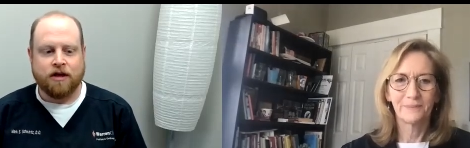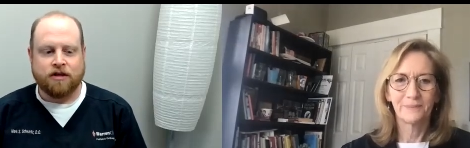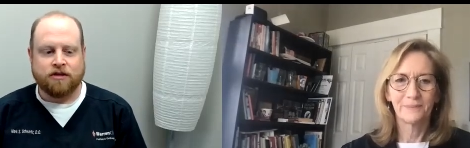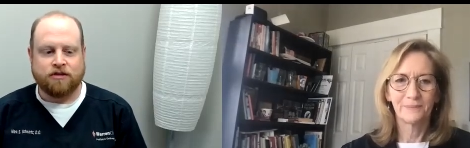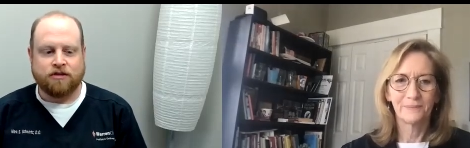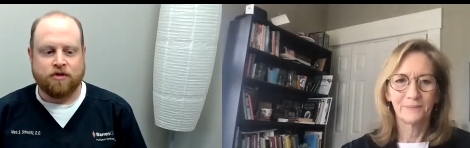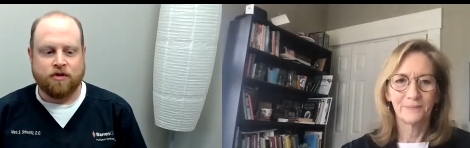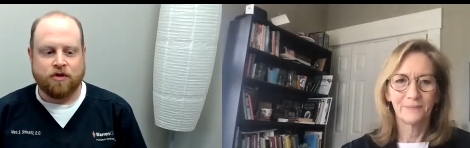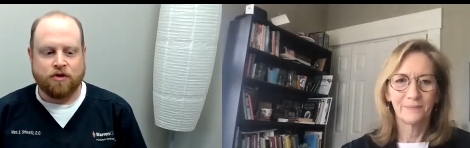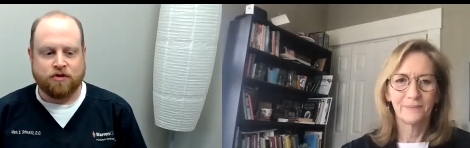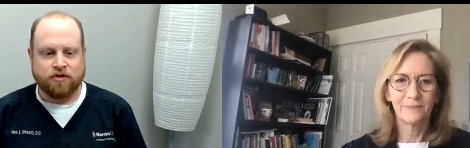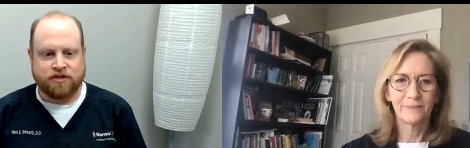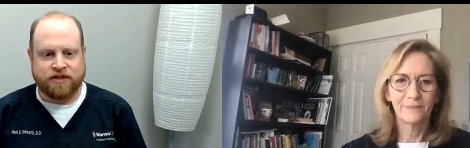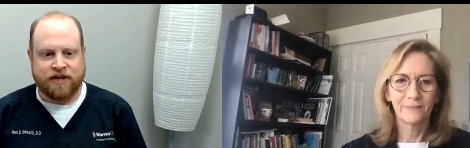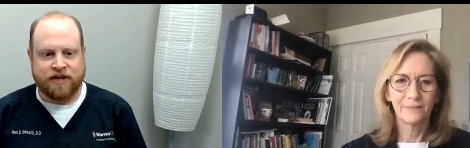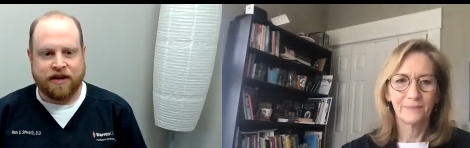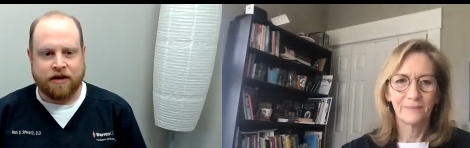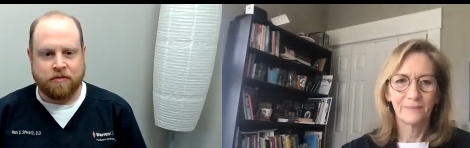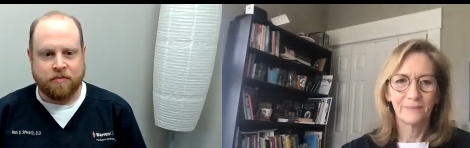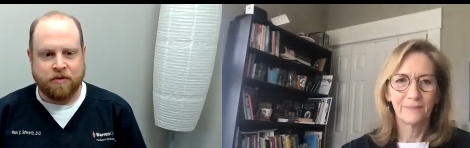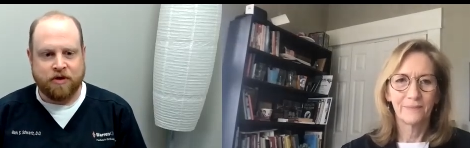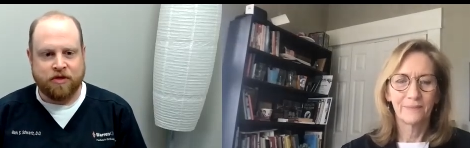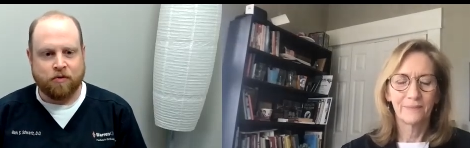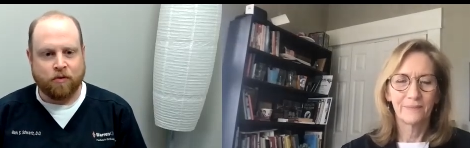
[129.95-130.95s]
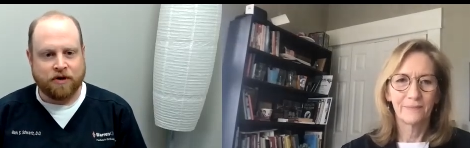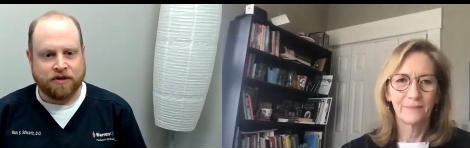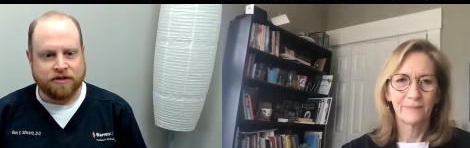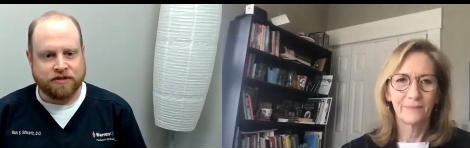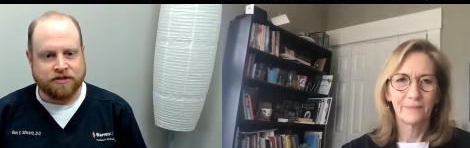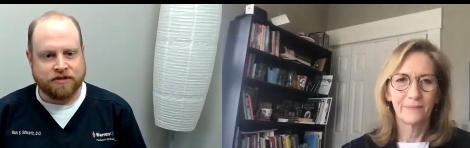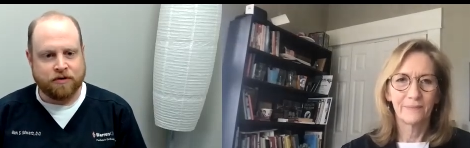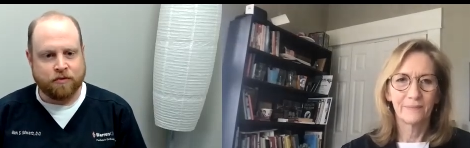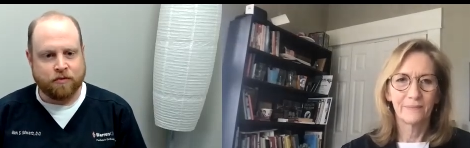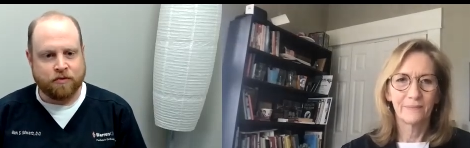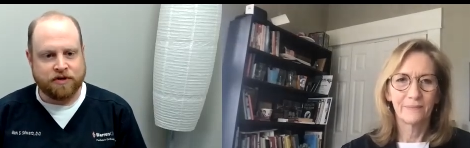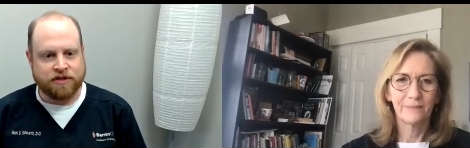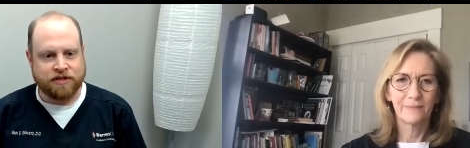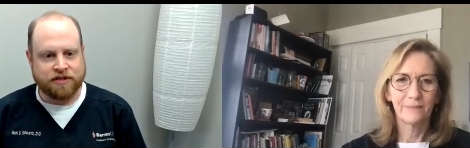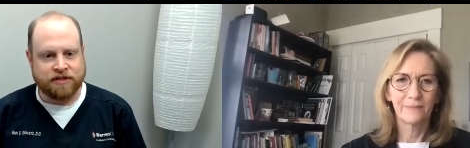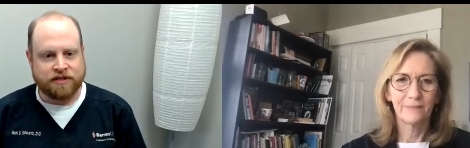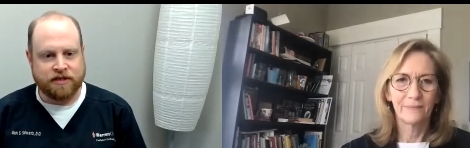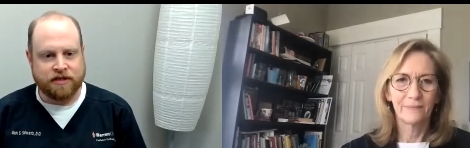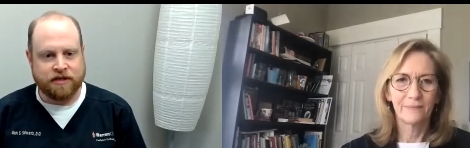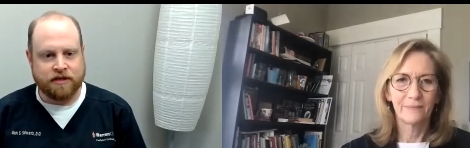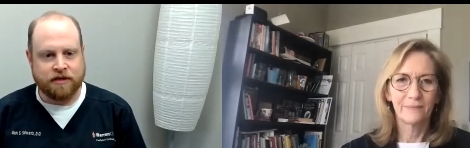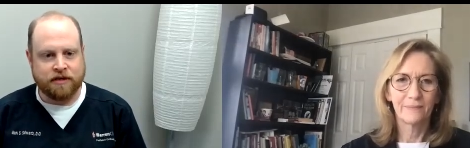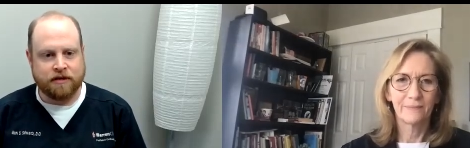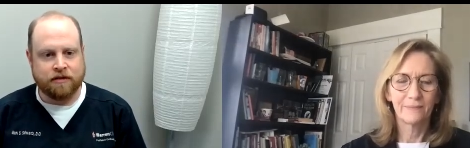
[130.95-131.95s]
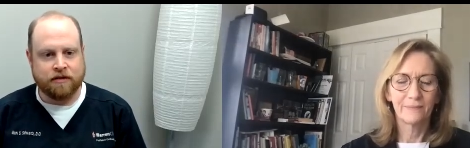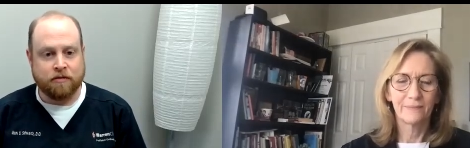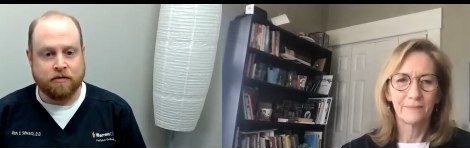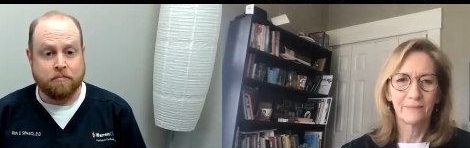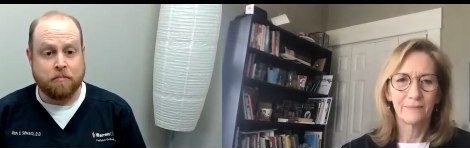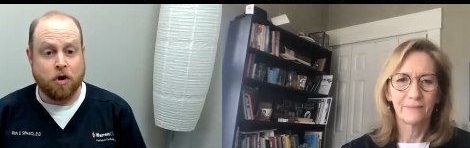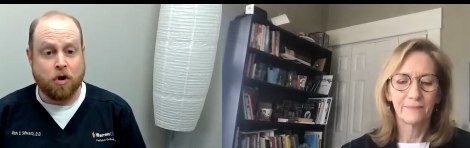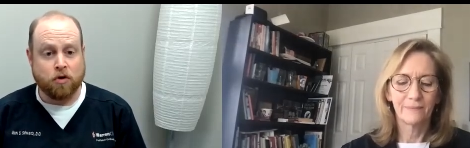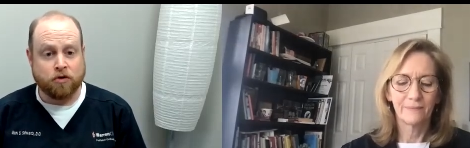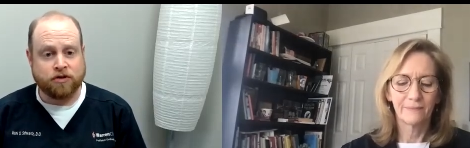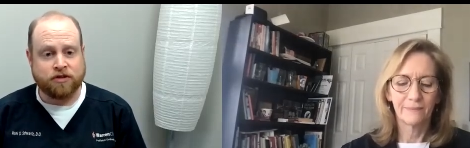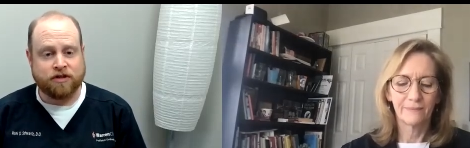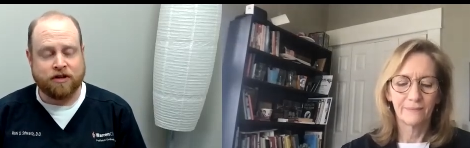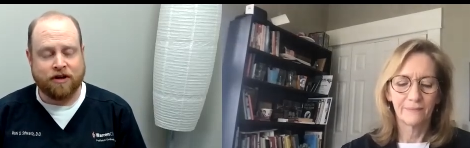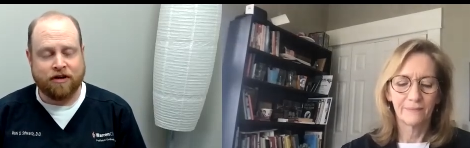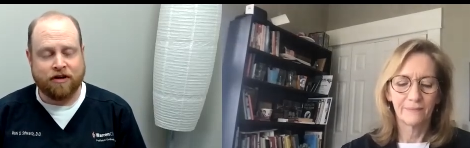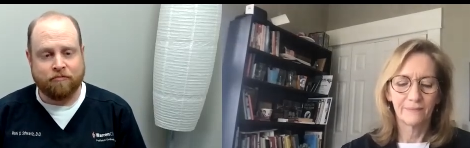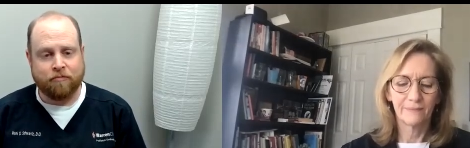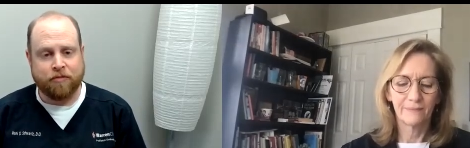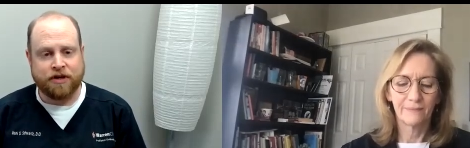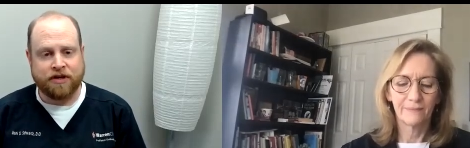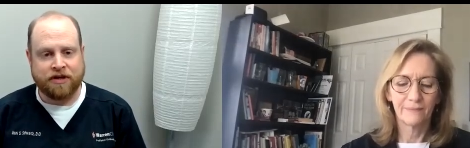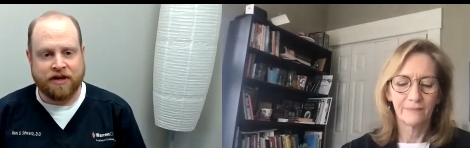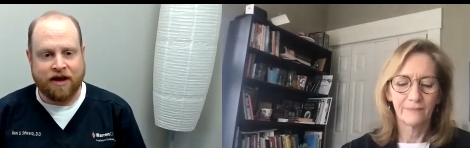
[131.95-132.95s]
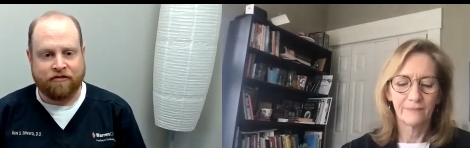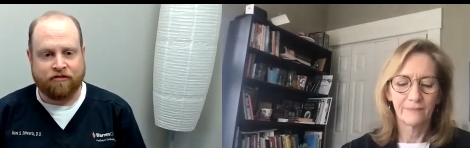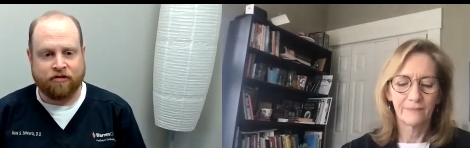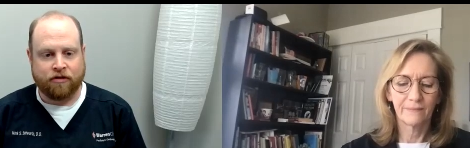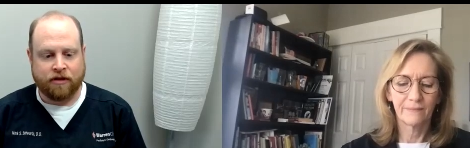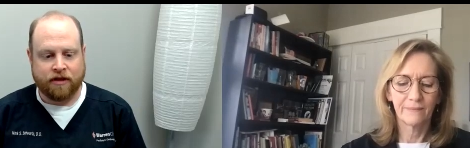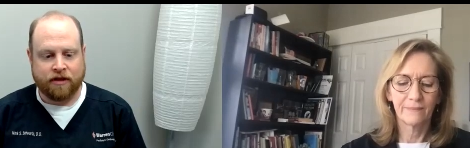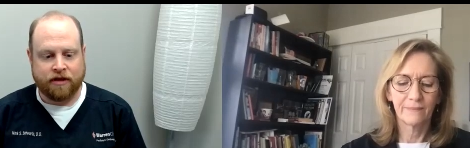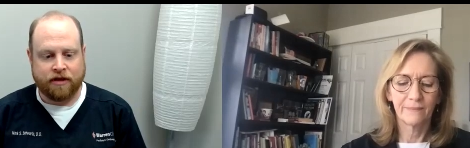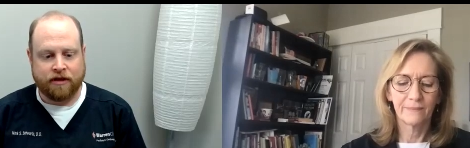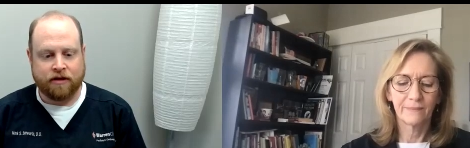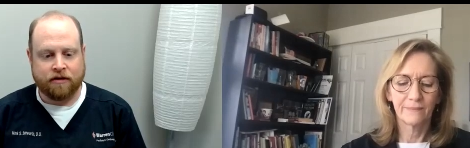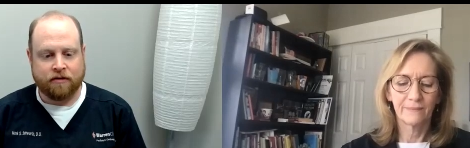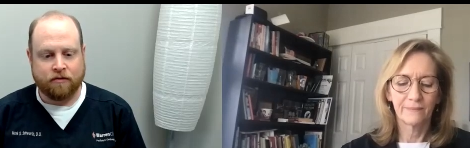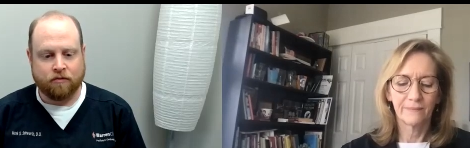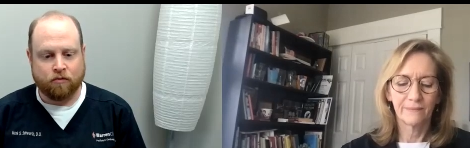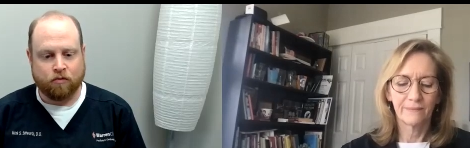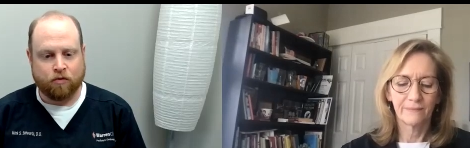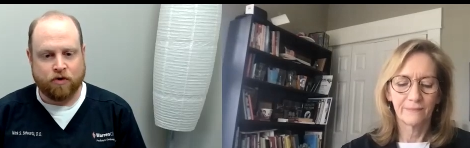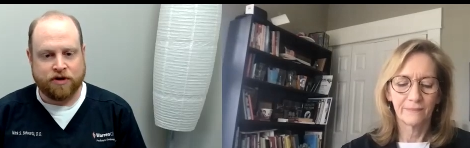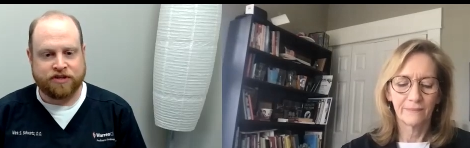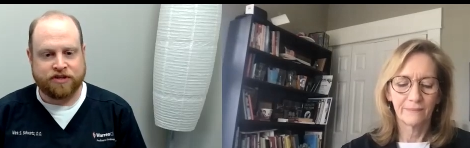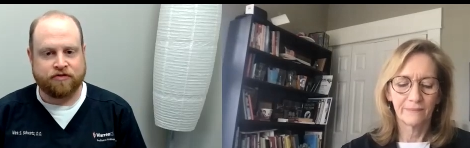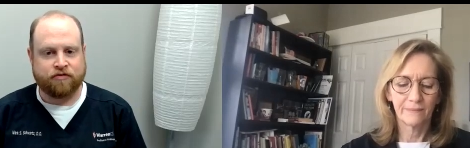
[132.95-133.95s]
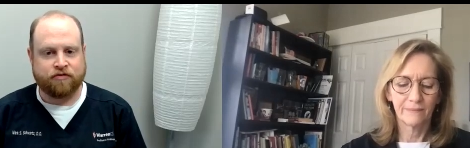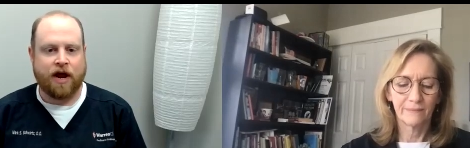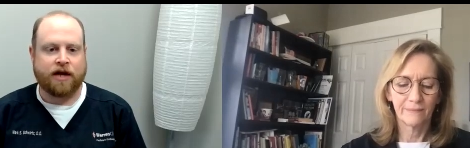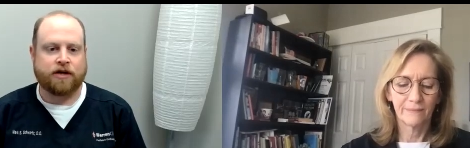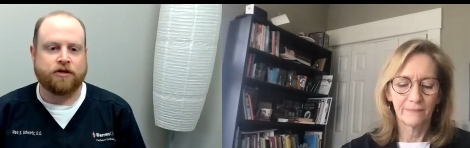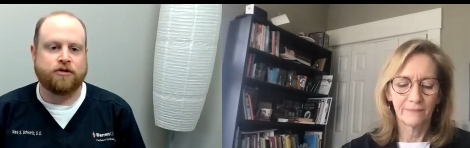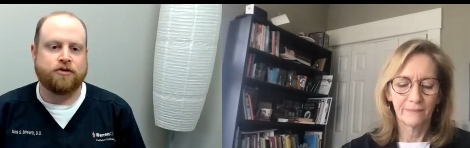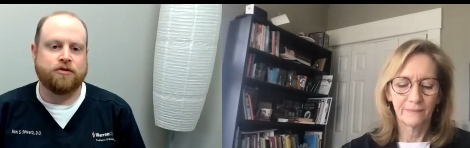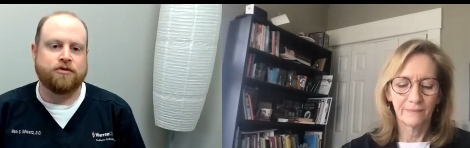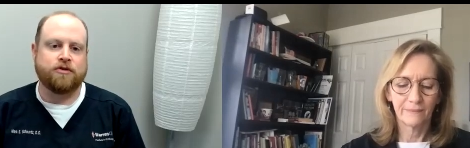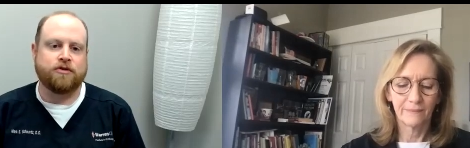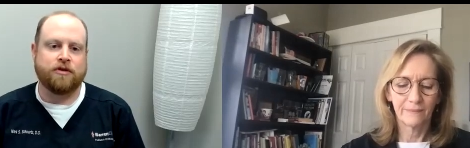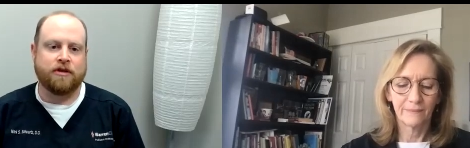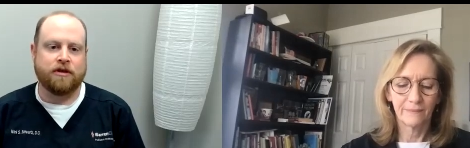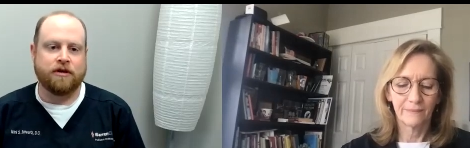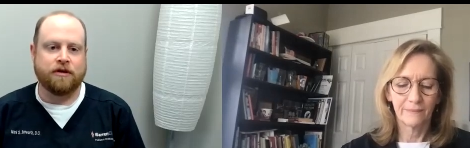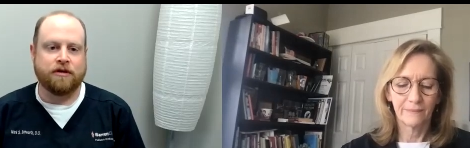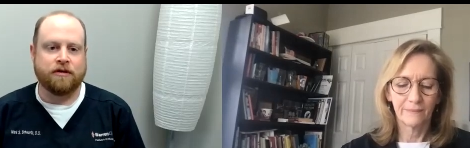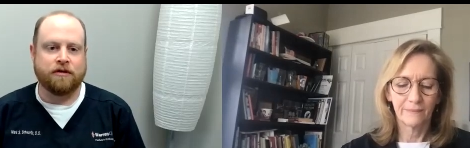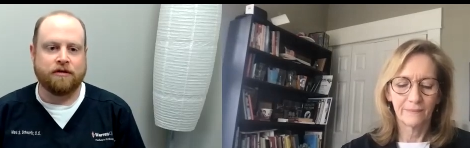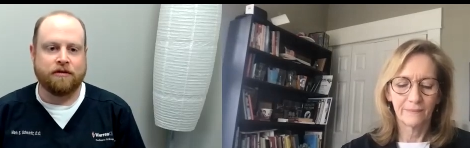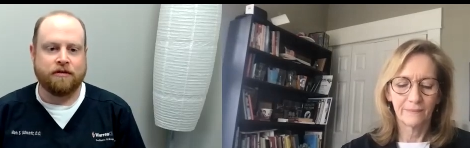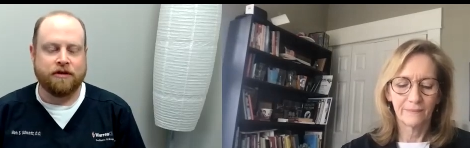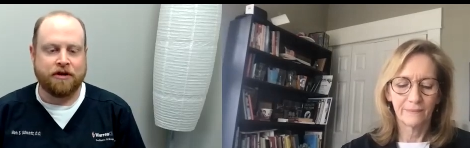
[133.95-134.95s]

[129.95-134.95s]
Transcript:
Speaker 1: So those tend to be the ones that we see the most of, but definitely wrist fractures are the,